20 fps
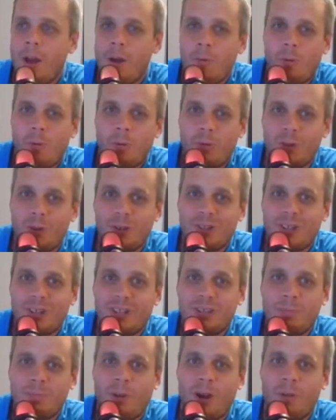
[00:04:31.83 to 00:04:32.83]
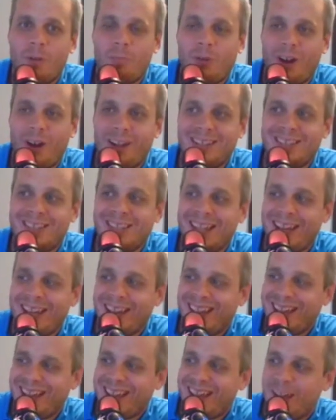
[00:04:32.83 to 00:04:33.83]
But when you say spot price,
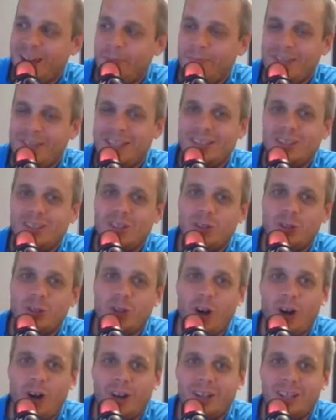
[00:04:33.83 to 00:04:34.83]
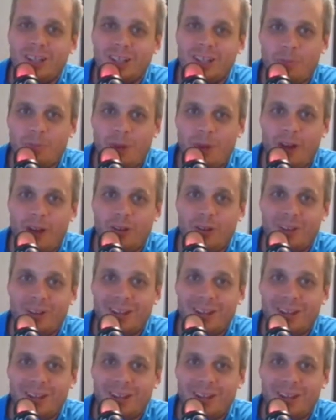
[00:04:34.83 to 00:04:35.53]
it means you're talking about